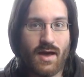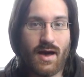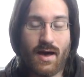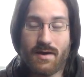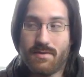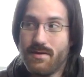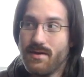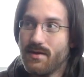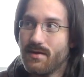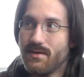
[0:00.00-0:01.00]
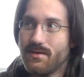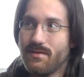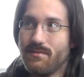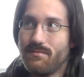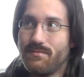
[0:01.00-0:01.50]
I think
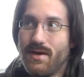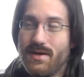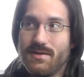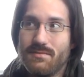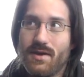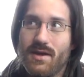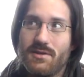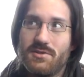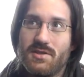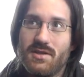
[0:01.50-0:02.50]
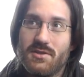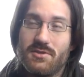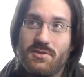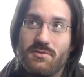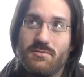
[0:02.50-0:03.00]
Might and Magic
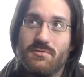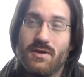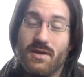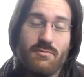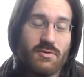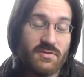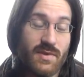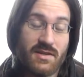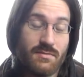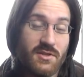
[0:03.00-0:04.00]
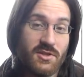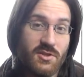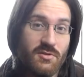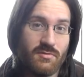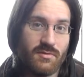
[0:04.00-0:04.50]
2, Heroes of Might and Magic
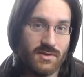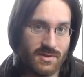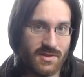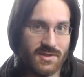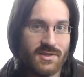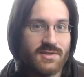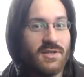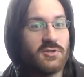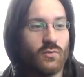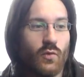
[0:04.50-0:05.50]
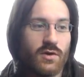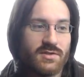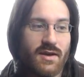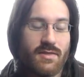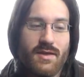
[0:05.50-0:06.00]
2, it's the Succession Wars.
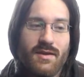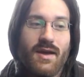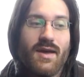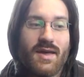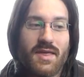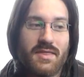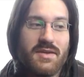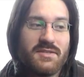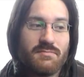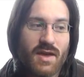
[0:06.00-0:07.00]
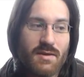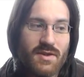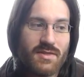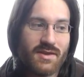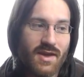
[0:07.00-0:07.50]
I think this may
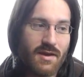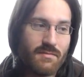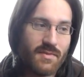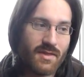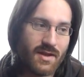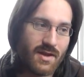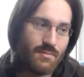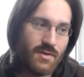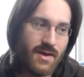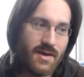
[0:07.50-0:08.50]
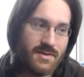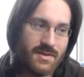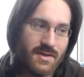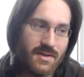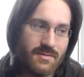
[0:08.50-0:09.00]
be the game that I played...
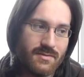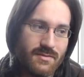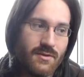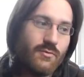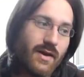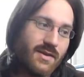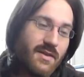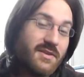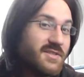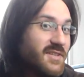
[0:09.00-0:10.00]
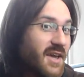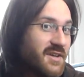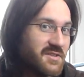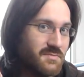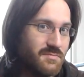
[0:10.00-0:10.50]
No, wait, the
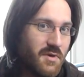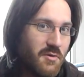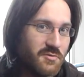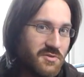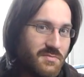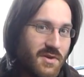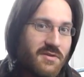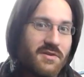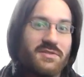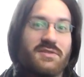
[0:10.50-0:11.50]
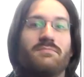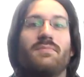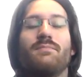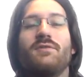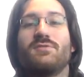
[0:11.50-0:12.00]
second most, because
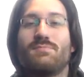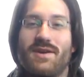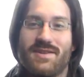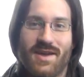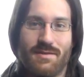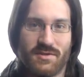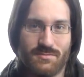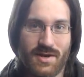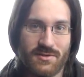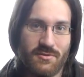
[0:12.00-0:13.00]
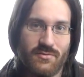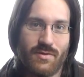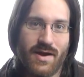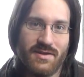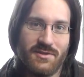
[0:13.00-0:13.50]
my most played game is Master of
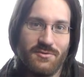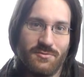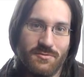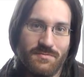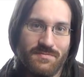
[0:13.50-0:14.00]
Orion 2.